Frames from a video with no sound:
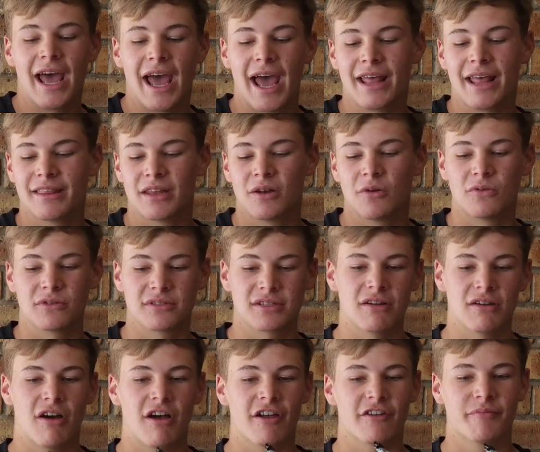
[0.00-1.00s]
And then
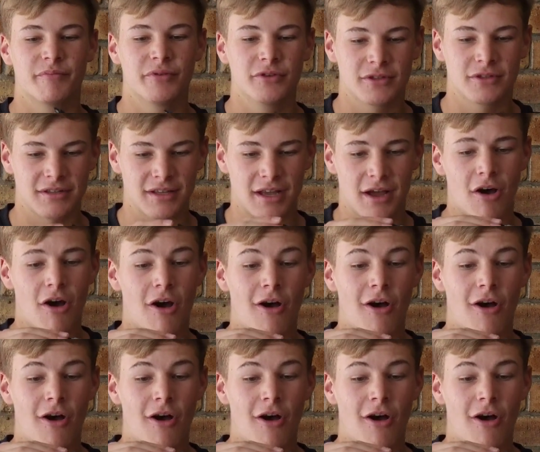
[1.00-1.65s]
also I've put an